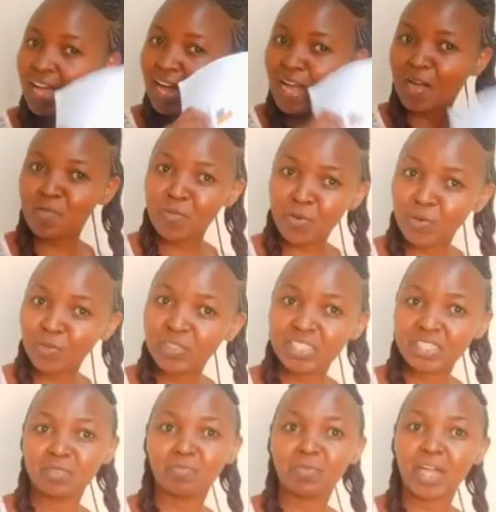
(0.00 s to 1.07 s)
I'm
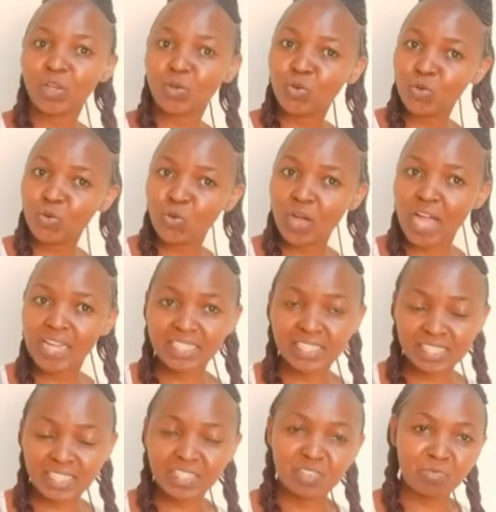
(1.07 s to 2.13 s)
holding my Google
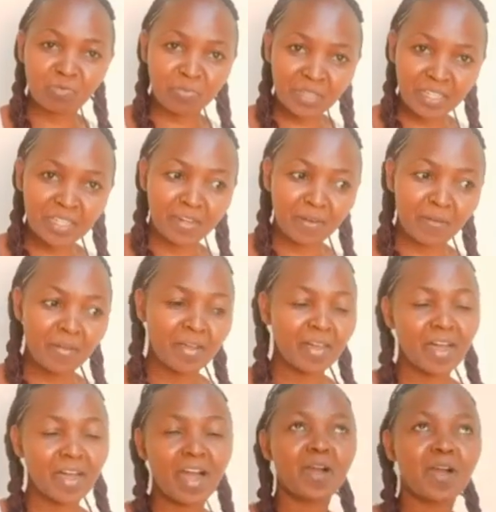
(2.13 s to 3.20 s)
AdSense pin.
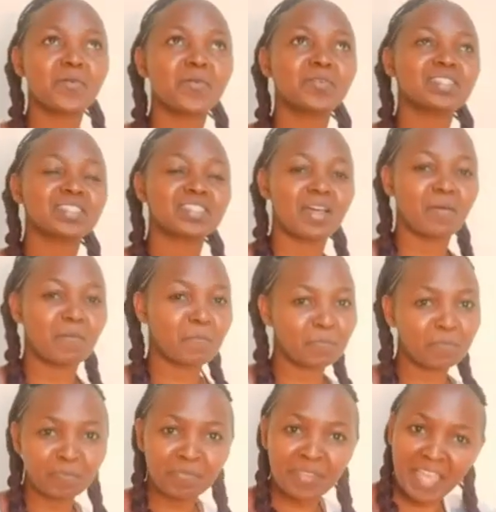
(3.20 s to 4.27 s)
Awesome.
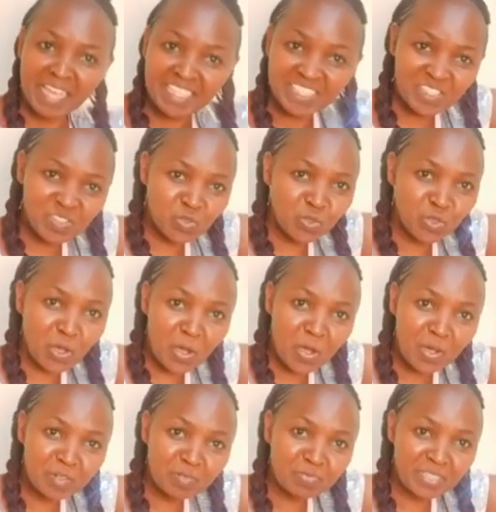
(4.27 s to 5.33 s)
To
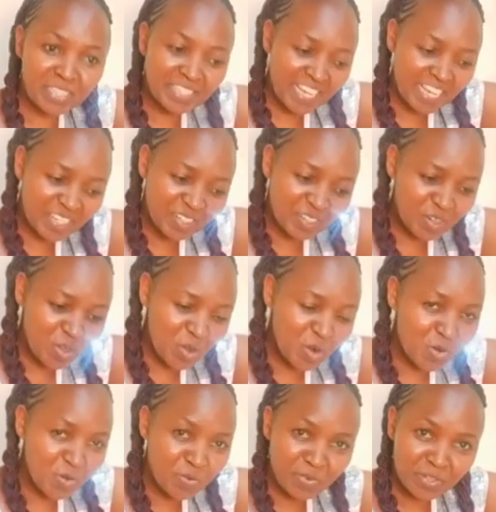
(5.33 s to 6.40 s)
God be that
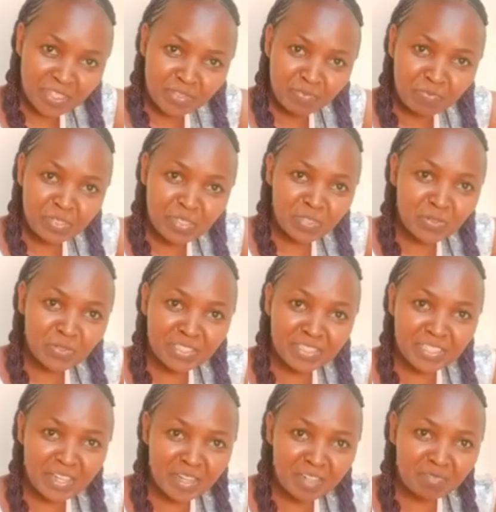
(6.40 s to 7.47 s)
glory. To
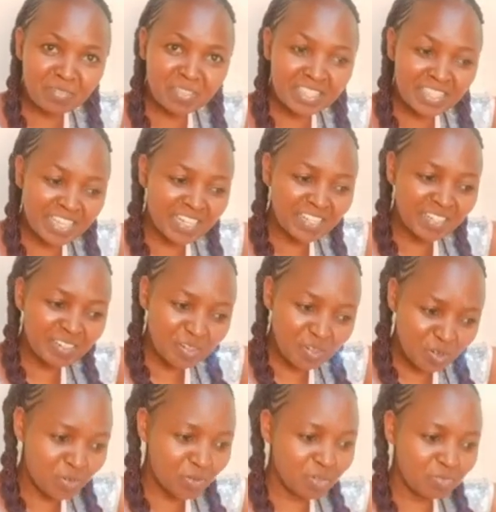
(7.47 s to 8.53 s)
God be that
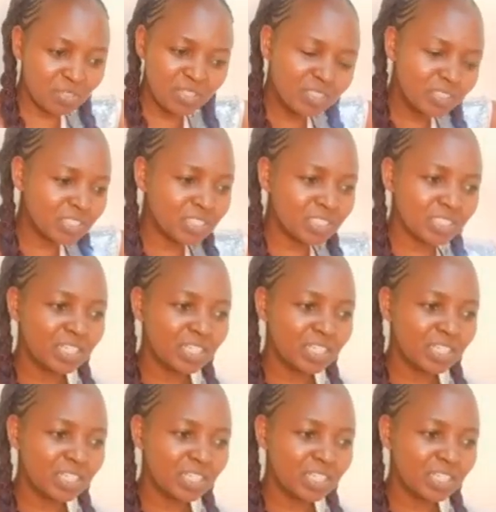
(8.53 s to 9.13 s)
glory. Because